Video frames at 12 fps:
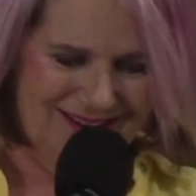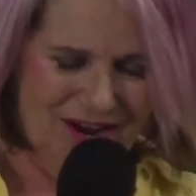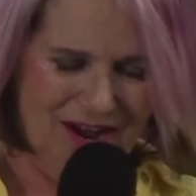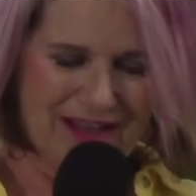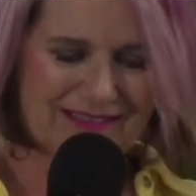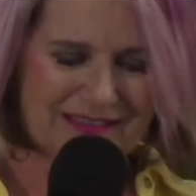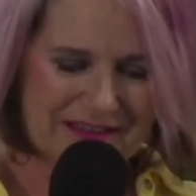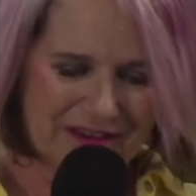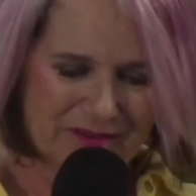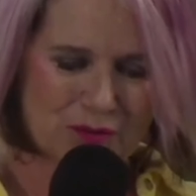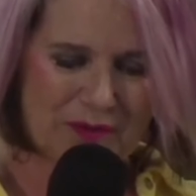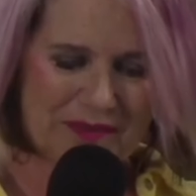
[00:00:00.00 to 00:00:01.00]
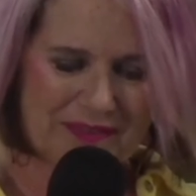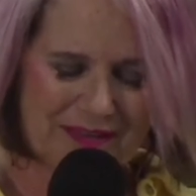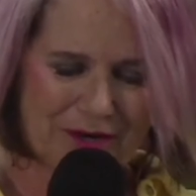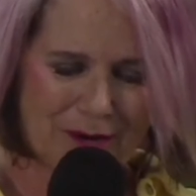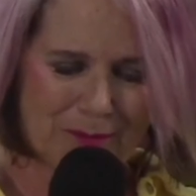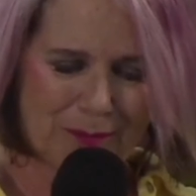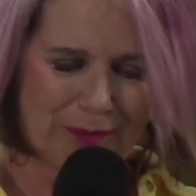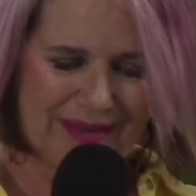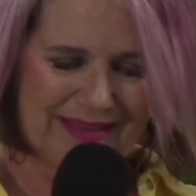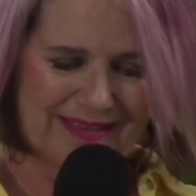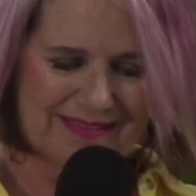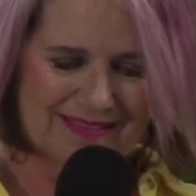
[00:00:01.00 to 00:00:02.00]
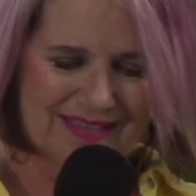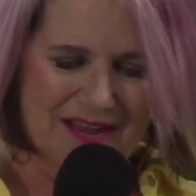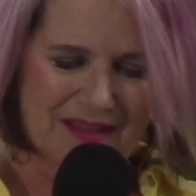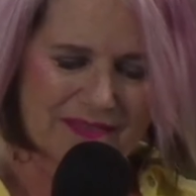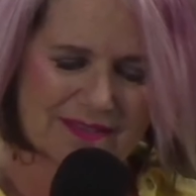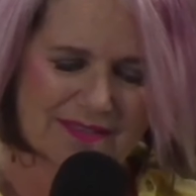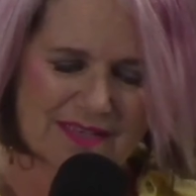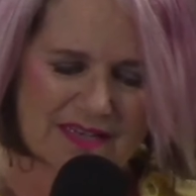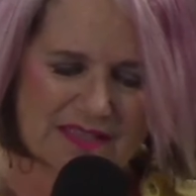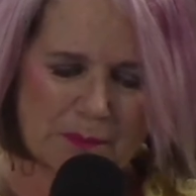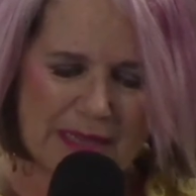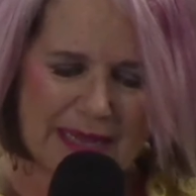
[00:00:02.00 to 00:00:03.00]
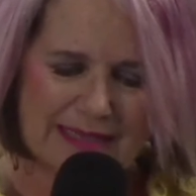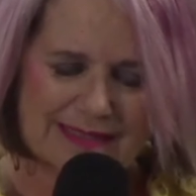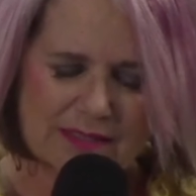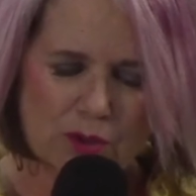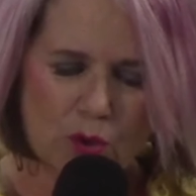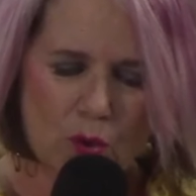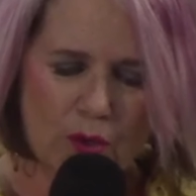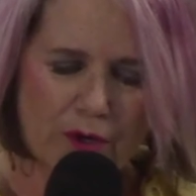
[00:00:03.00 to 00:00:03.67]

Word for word: God lives within our praise. This says, Bless the Lord,